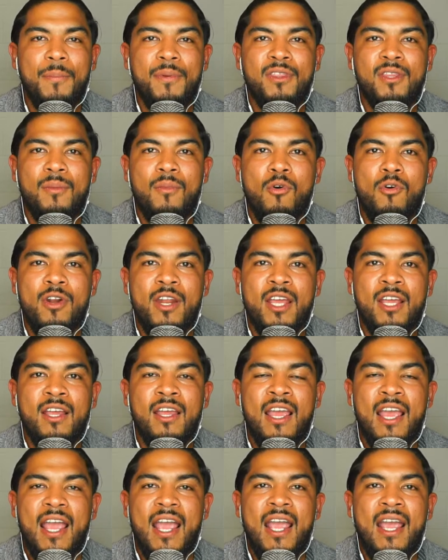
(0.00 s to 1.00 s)
in the morning
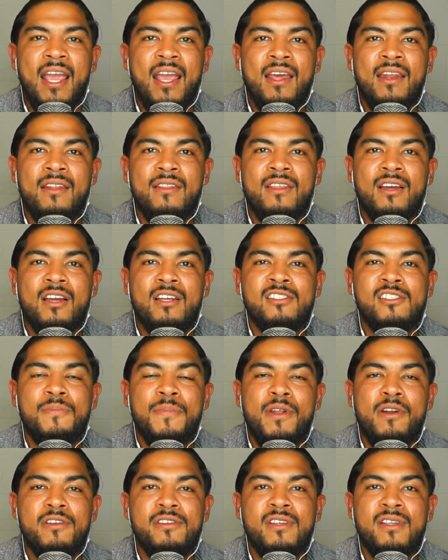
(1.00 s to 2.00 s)
and the
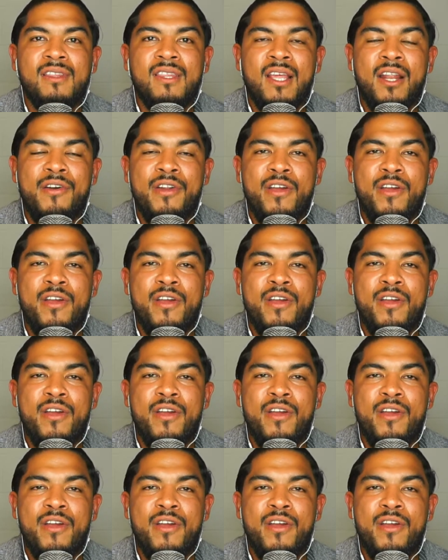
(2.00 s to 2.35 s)
conspiracy theory